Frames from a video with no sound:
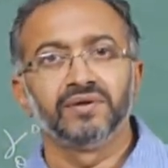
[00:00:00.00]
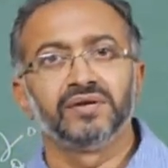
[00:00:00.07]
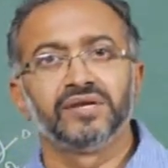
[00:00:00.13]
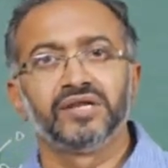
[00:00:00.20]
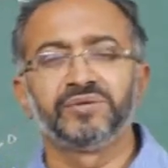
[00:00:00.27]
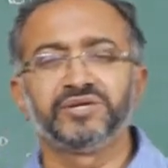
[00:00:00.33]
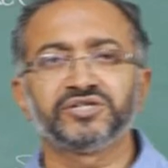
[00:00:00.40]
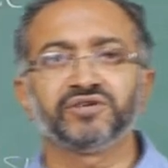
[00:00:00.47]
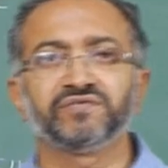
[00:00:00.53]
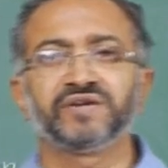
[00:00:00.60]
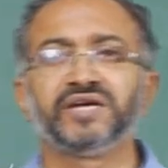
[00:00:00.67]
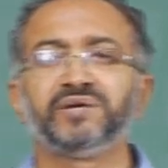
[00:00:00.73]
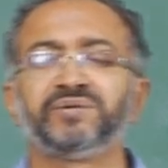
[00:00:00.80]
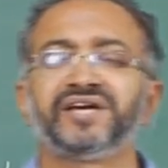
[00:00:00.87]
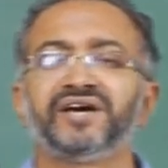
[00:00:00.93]
Limits of
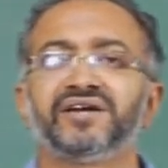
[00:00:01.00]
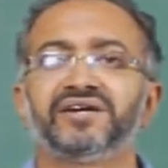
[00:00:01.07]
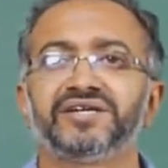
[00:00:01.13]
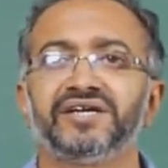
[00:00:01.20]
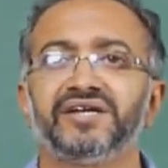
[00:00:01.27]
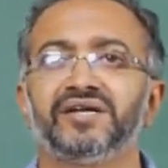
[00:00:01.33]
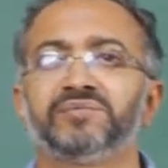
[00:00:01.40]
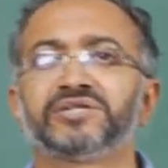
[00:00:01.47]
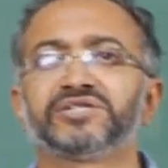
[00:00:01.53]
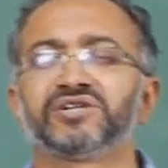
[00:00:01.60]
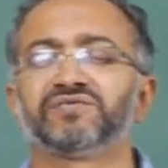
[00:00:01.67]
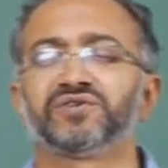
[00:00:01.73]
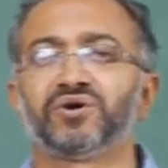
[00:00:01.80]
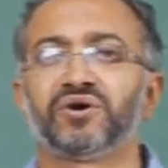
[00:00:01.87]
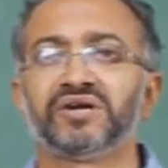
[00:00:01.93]
linearity, limits
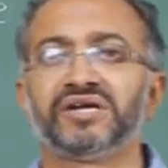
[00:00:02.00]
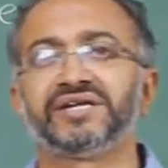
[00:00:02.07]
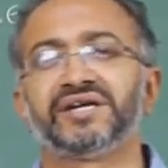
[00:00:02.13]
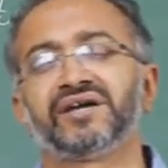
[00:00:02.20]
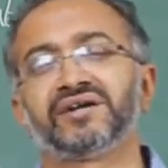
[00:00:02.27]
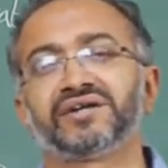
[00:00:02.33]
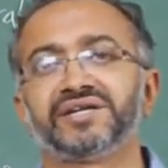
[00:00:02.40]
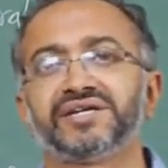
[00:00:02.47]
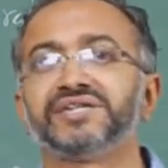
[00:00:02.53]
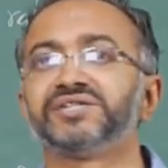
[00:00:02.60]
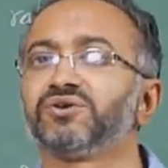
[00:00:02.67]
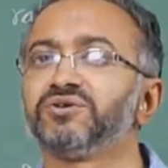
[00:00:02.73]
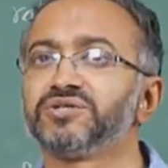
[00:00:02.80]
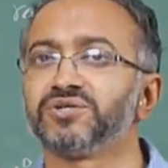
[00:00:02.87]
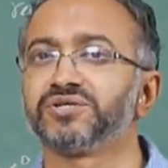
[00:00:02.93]
of non-linearity is
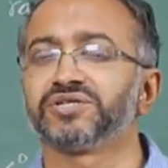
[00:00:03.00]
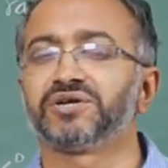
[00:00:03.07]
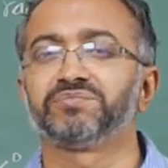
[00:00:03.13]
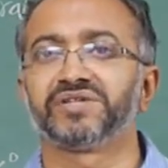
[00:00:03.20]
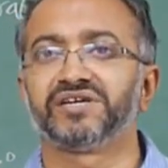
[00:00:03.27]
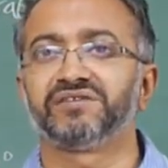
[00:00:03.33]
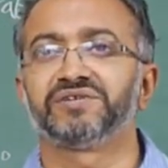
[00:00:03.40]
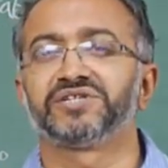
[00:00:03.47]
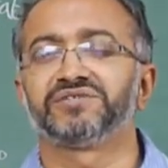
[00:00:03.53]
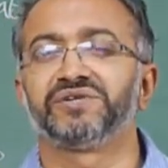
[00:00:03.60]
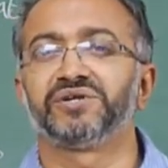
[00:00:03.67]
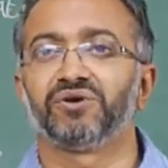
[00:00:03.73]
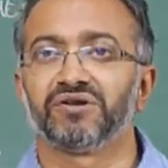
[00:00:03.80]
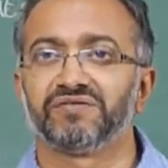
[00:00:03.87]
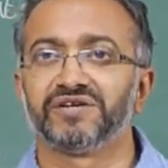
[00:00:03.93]
also something which
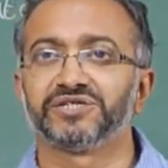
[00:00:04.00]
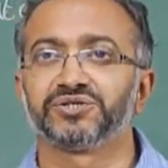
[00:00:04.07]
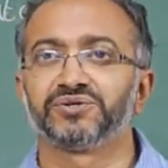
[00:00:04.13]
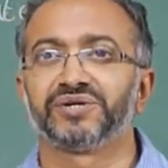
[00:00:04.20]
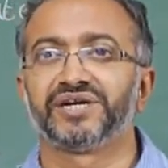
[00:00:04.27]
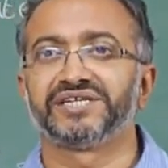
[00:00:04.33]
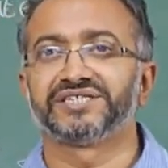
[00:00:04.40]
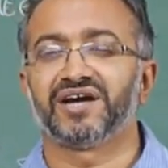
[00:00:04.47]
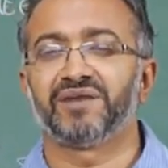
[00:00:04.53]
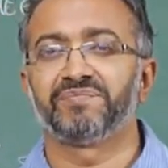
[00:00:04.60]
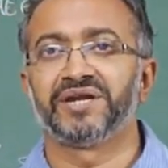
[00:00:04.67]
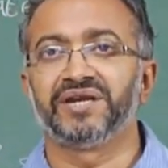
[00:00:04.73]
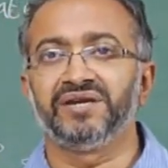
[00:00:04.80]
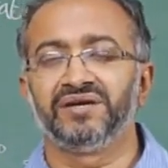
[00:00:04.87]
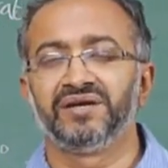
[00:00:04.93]
we always should
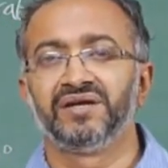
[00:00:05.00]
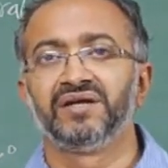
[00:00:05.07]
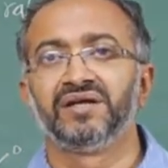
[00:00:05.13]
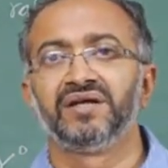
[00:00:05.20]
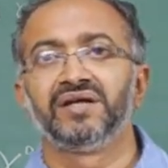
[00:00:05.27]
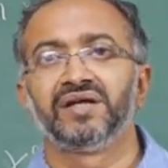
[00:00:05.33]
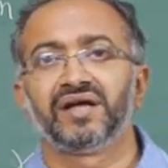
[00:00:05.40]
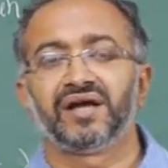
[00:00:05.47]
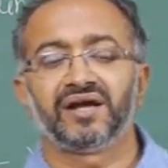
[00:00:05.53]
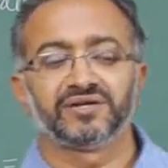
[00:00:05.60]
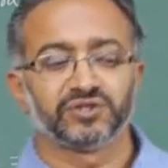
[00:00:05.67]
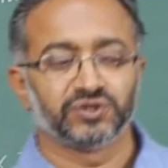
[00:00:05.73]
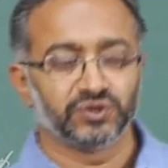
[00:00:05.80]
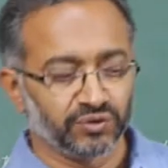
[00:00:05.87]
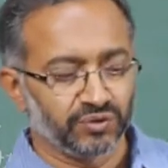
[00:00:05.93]
examine.
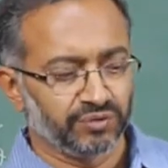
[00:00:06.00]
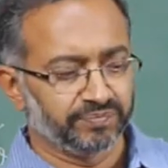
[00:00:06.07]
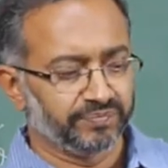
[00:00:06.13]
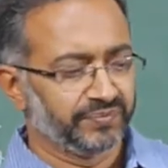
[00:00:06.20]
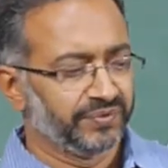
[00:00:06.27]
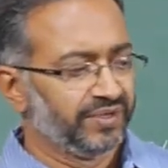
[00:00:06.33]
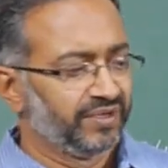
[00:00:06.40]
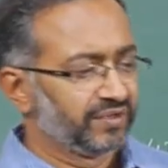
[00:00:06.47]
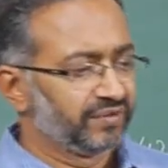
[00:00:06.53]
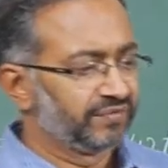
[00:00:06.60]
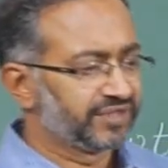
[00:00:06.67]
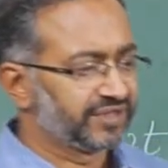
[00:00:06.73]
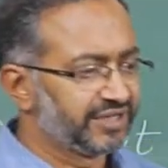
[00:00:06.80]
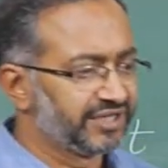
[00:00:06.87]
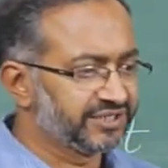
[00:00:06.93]
And so
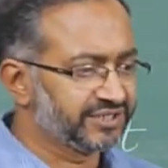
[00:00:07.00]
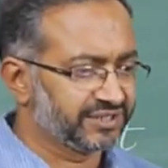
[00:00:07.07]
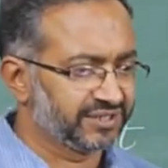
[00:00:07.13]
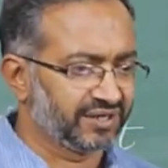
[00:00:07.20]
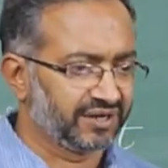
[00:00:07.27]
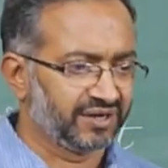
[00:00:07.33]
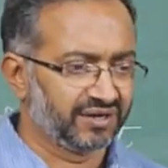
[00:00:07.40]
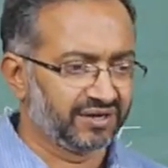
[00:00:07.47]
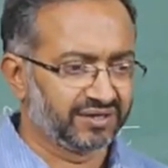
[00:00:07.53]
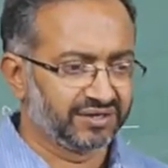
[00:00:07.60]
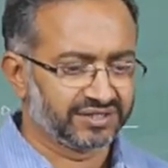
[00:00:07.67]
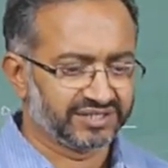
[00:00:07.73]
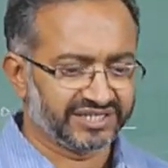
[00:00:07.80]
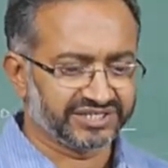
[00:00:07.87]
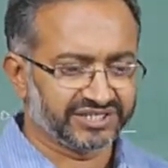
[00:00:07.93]
with this
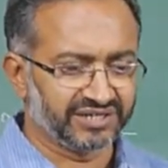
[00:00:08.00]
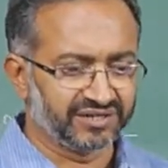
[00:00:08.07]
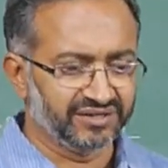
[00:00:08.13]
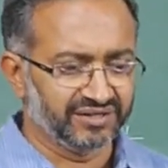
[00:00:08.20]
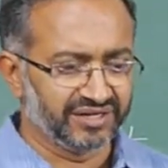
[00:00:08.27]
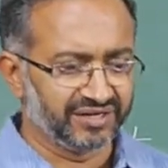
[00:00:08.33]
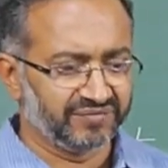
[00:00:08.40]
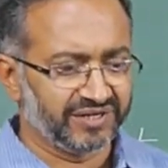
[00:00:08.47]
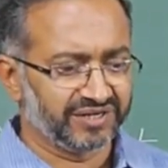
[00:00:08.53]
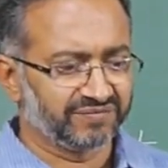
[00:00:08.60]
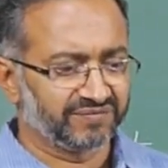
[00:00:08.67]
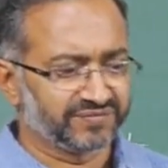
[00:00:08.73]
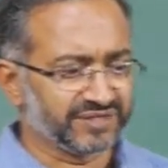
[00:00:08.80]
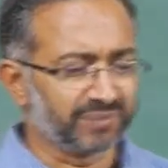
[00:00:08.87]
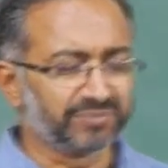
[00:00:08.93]
session, then we
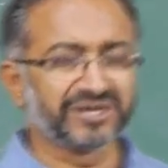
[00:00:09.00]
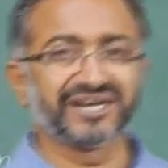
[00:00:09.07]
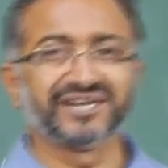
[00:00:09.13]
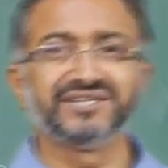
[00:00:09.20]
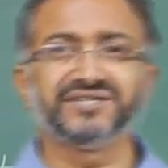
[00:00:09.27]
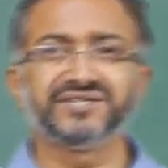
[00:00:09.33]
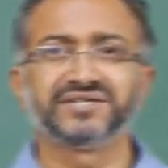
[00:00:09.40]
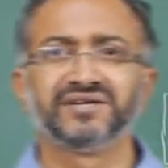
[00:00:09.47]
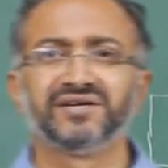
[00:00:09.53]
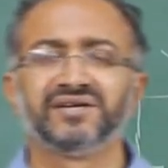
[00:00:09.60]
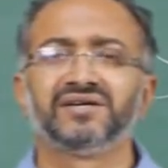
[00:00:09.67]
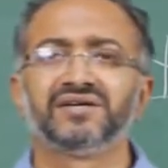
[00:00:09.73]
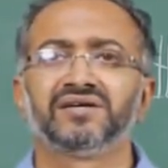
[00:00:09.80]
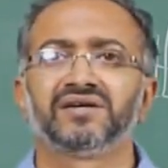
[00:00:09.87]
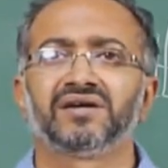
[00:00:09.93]
have summarized
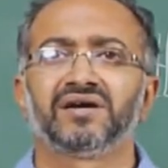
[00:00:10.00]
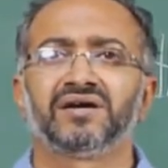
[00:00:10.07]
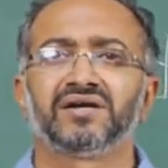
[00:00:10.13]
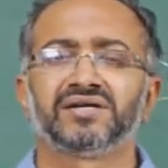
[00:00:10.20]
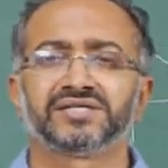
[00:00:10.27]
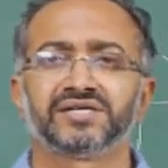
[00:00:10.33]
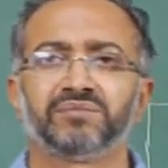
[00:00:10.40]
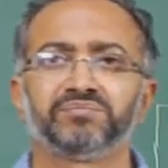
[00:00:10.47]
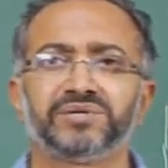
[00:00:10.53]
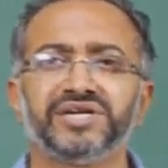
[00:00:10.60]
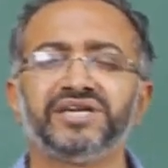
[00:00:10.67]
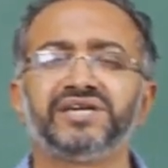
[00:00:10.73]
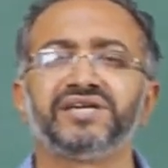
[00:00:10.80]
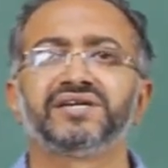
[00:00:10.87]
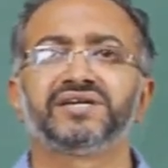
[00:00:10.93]
some
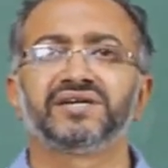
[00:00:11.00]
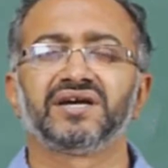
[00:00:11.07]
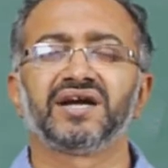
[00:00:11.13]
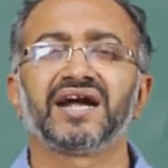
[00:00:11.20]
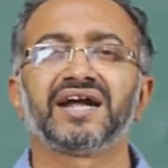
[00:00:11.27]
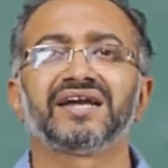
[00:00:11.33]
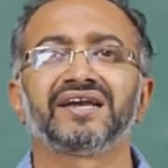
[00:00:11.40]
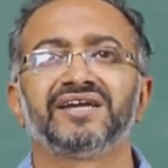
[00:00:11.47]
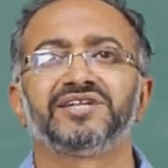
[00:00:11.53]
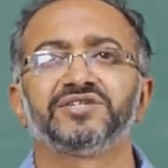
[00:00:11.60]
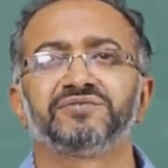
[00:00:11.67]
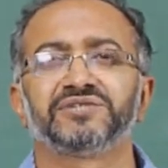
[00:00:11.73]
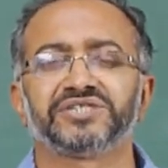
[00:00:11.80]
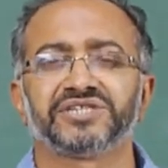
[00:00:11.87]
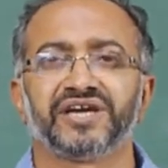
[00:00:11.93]
key
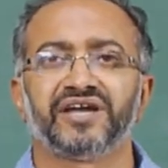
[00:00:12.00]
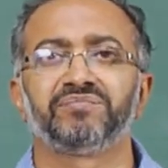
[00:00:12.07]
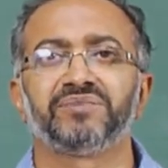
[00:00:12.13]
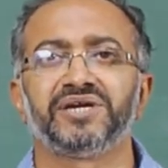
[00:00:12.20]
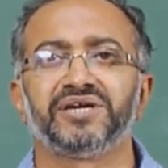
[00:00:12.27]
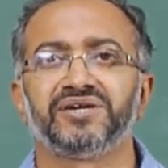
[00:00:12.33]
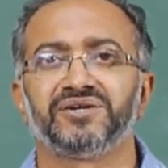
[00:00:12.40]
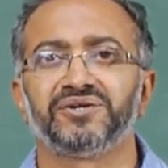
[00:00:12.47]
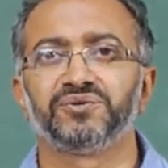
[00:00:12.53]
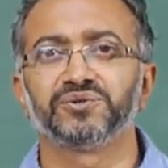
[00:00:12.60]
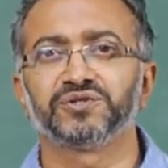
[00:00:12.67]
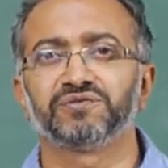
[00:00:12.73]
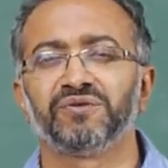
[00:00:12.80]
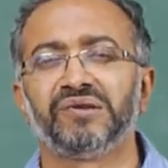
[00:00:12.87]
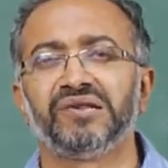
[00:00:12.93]
guidelines which can be
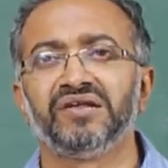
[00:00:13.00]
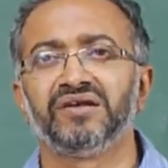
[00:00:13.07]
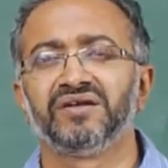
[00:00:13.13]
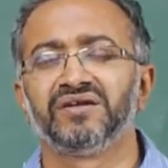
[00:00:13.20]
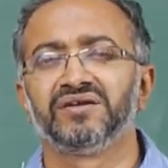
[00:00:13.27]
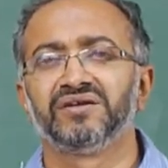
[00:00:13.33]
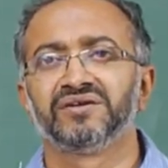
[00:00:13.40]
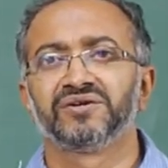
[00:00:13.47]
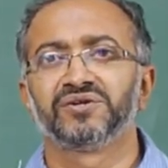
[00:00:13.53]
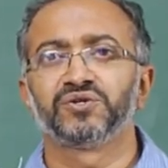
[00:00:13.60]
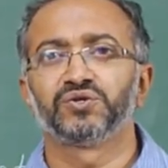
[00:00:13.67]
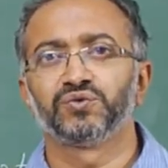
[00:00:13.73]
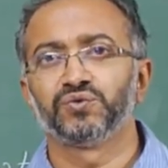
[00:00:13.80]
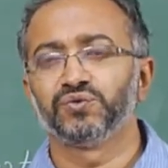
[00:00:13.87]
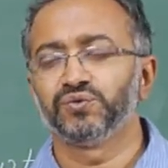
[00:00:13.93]
useful
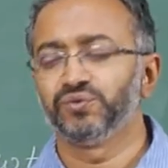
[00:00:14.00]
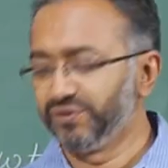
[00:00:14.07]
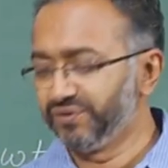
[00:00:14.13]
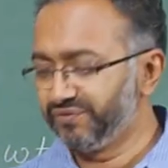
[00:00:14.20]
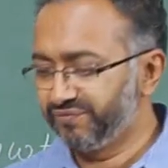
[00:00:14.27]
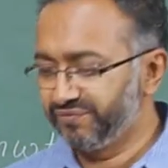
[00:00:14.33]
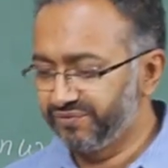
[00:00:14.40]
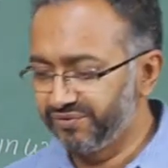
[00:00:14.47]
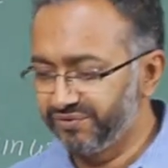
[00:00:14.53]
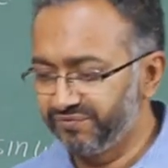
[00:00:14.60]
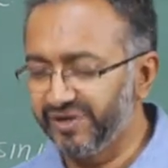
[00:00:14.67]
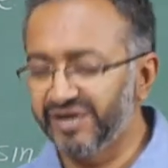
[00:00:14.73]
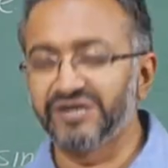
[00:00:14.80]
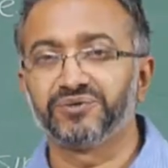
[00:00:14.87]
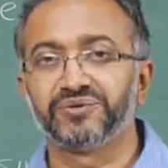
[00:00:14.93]
to
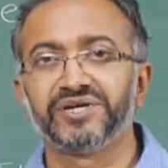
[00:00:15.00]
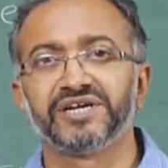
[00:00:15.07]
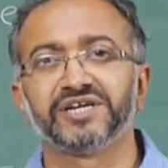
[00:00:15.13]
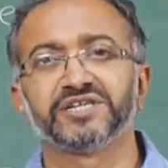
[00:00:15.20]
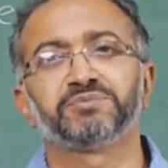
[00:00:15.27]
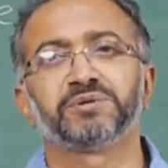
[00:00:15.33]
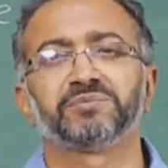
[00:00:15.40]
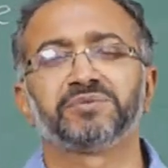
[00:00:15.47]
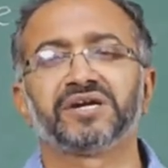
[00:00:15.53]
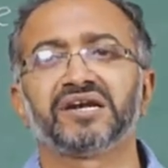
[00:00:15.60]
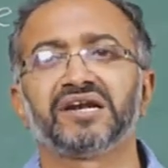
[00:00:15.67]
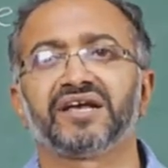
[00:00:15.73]
while doing experimental